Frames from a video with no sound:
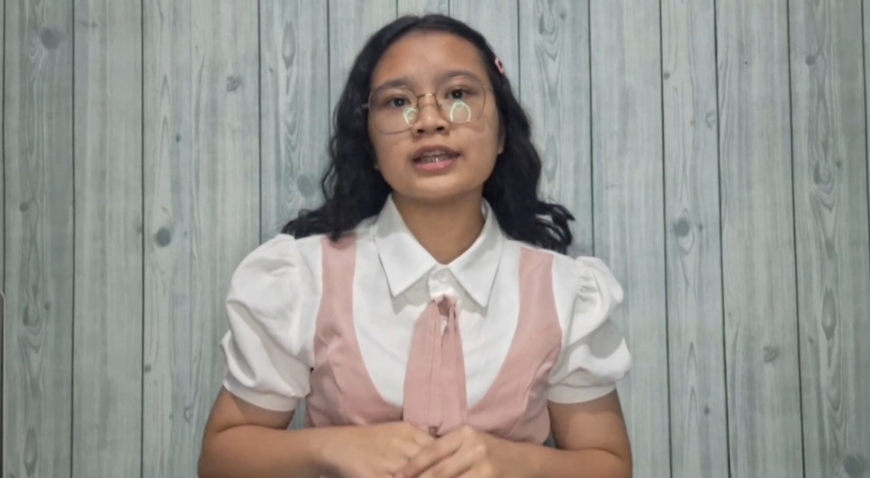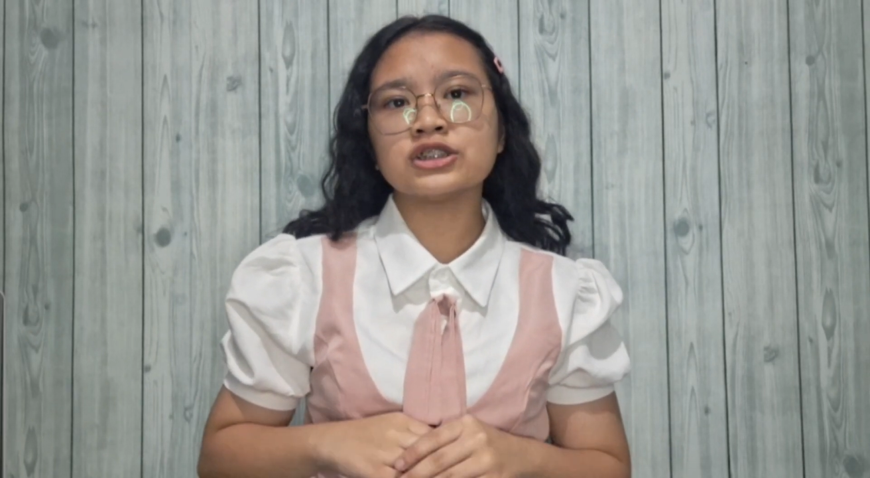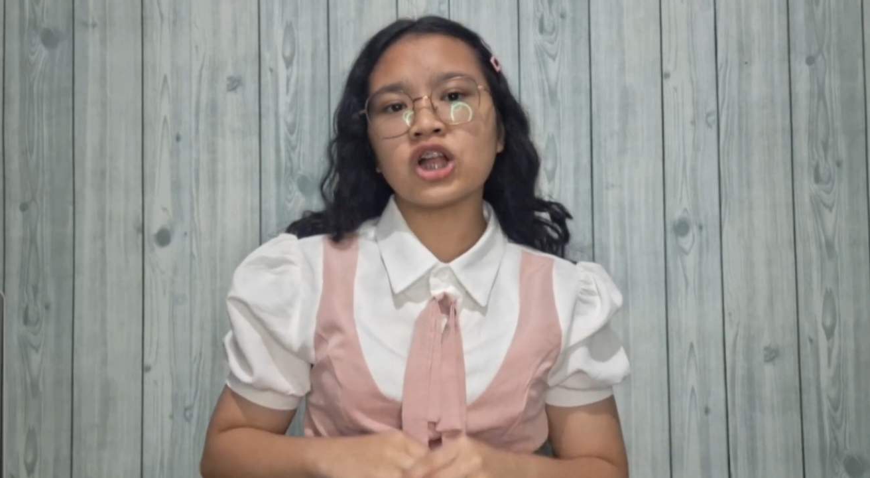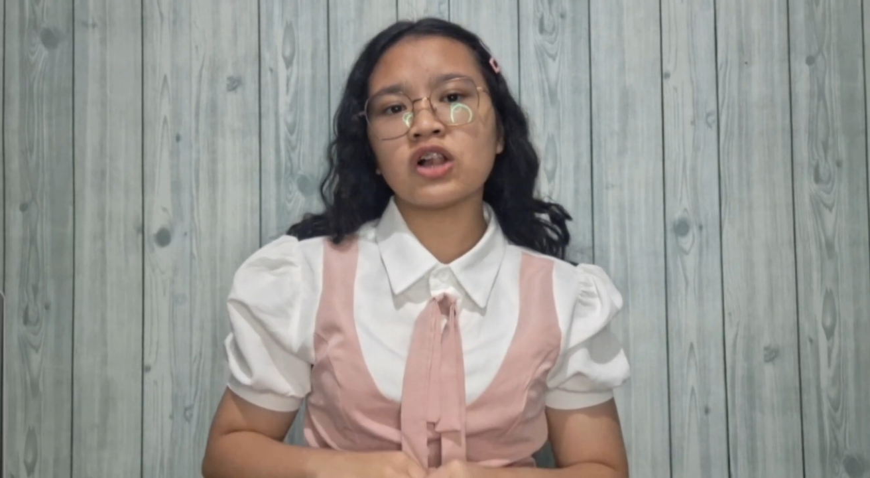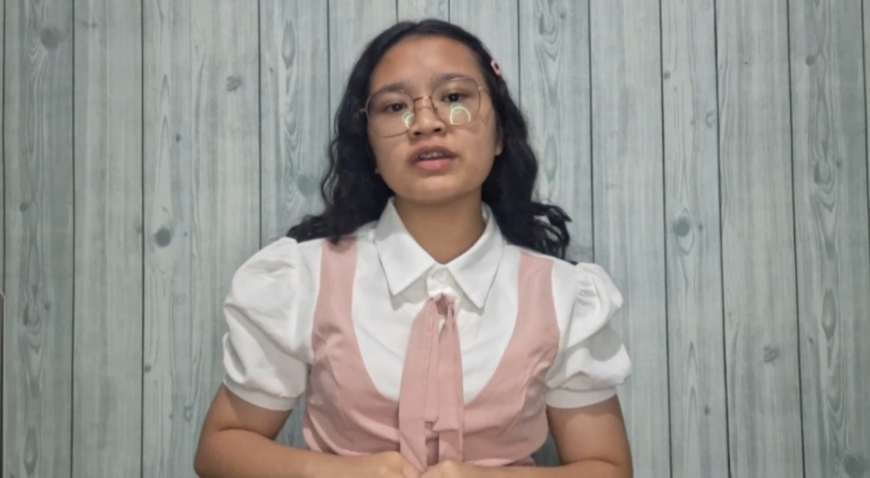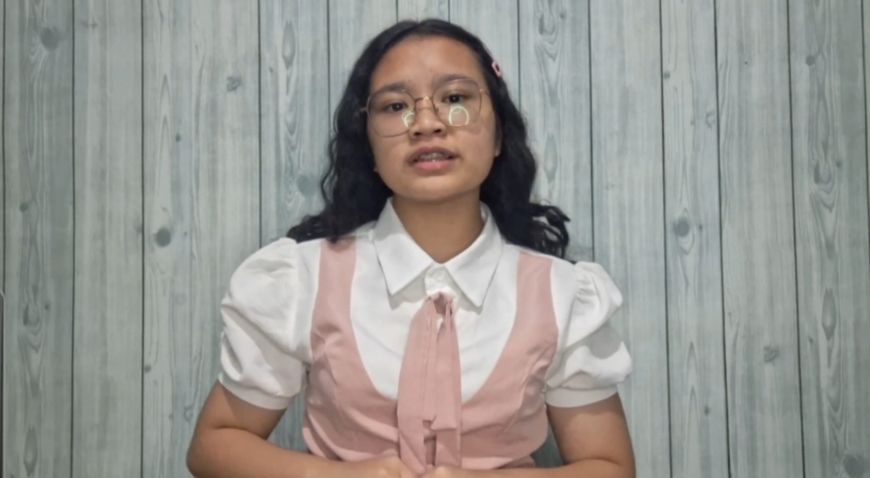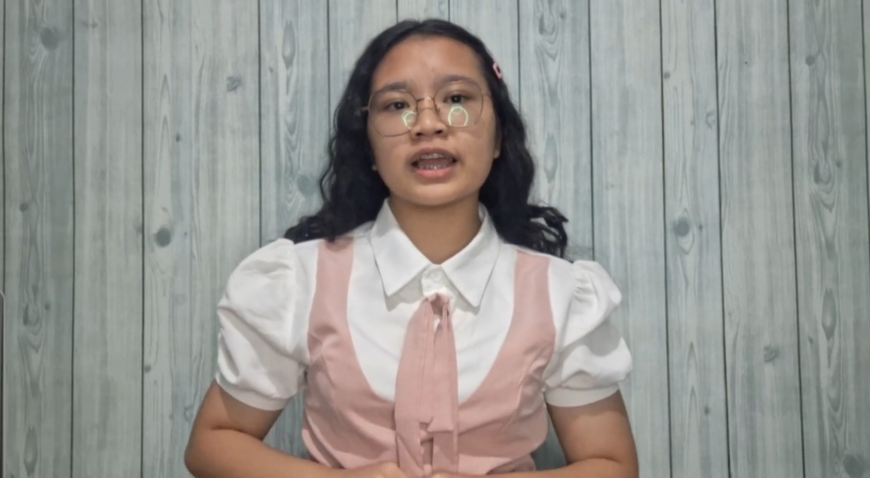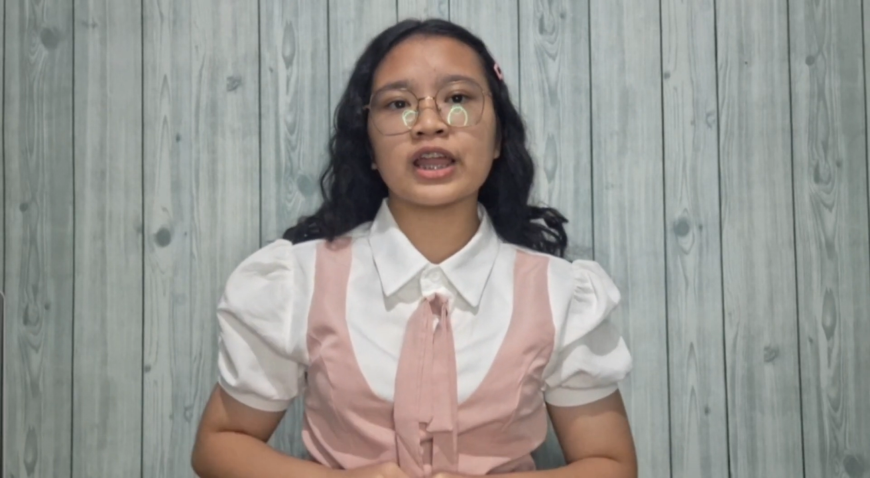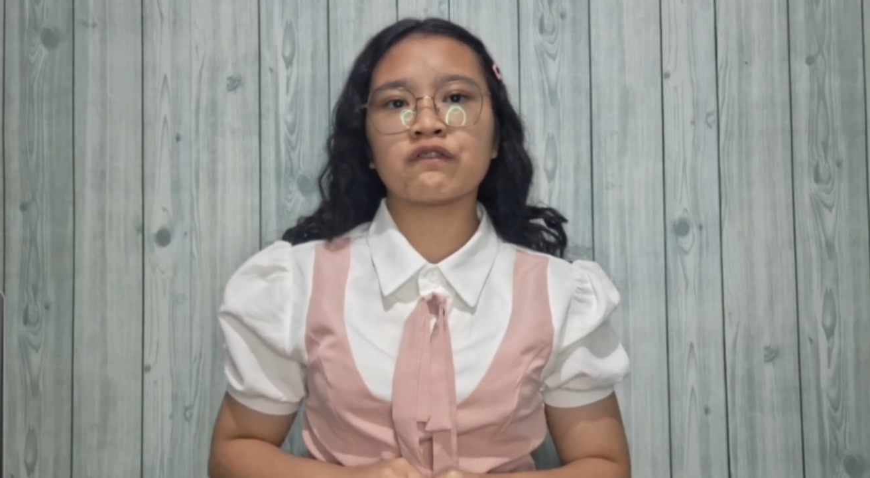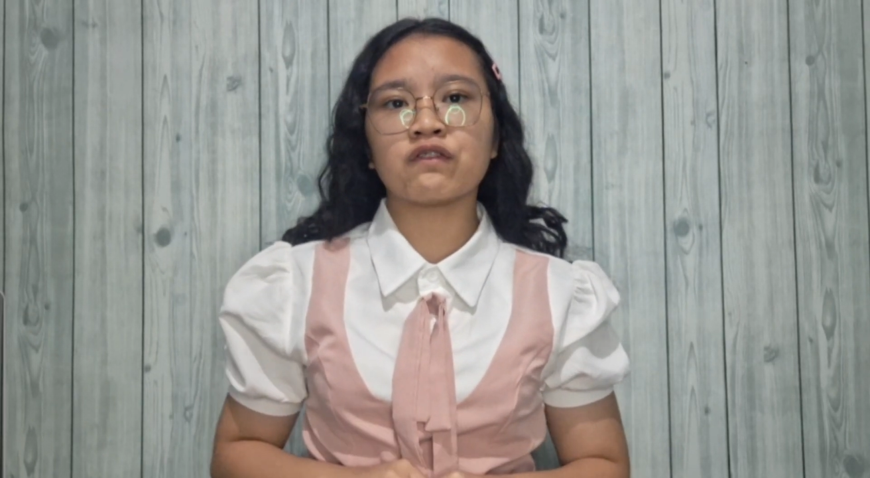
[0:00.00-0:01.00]
In
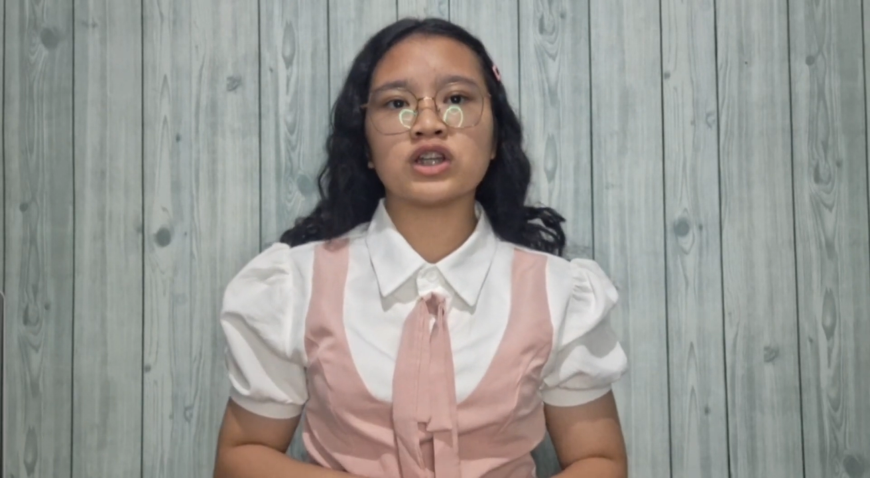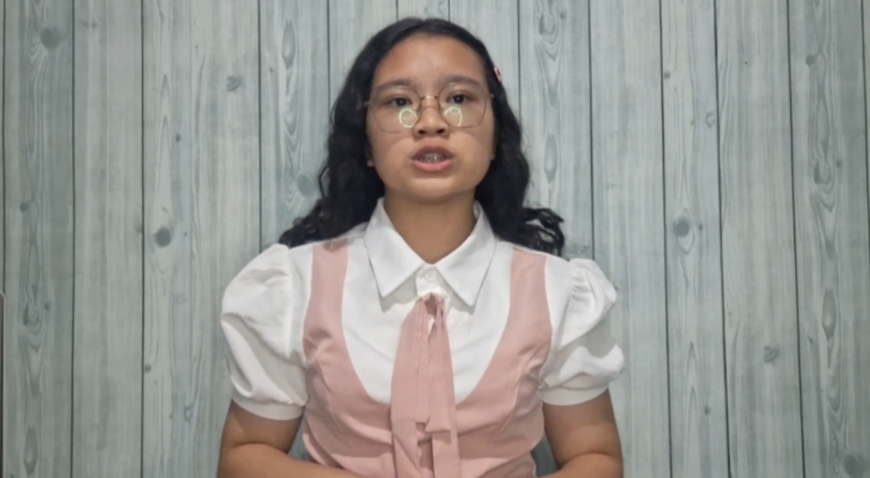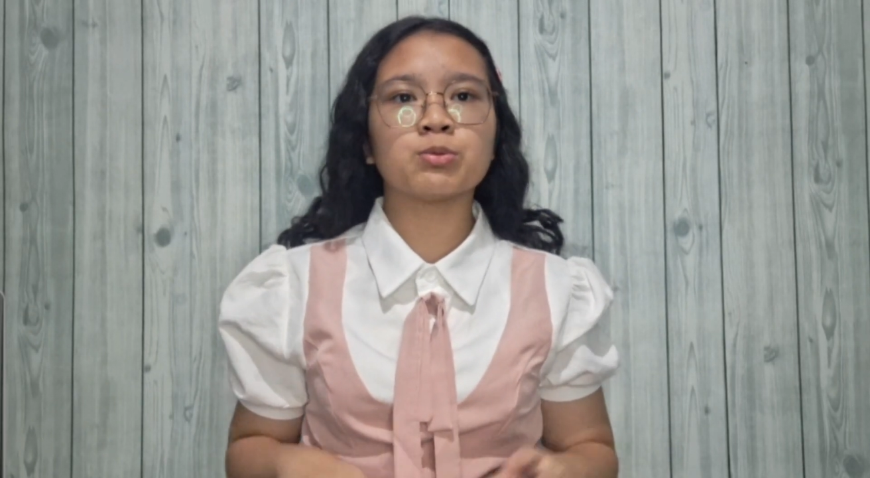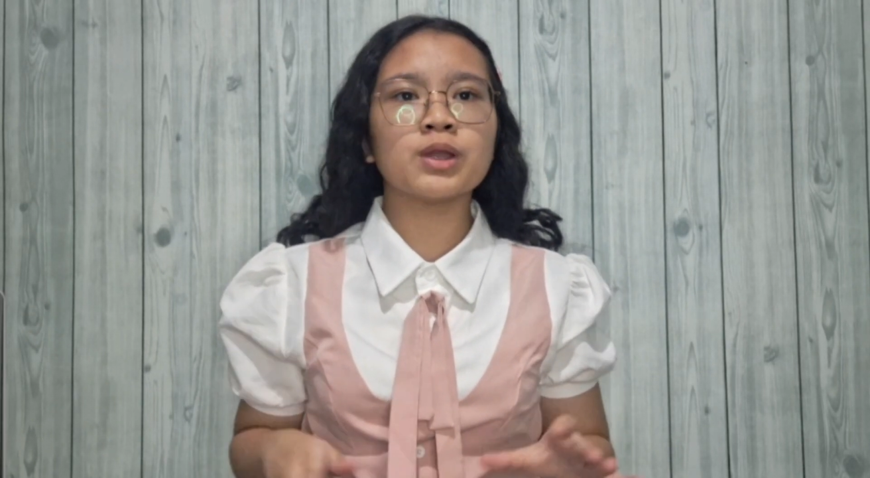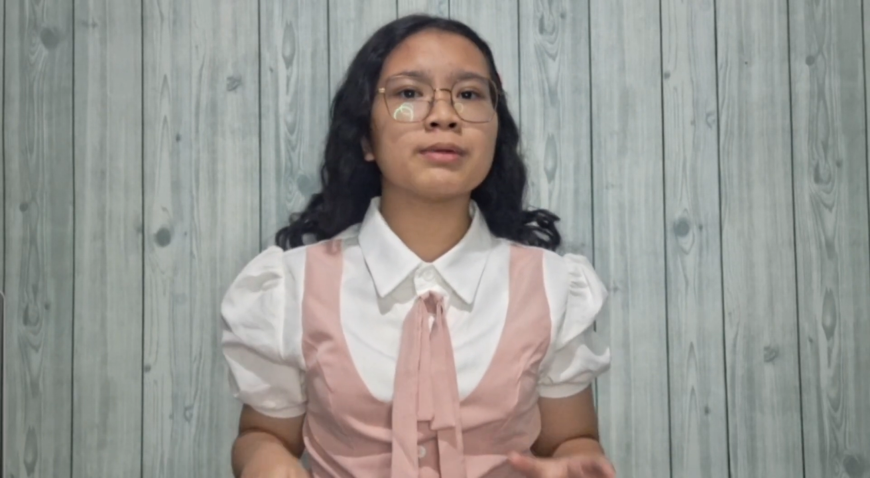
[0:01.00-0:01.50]
solving the inverse,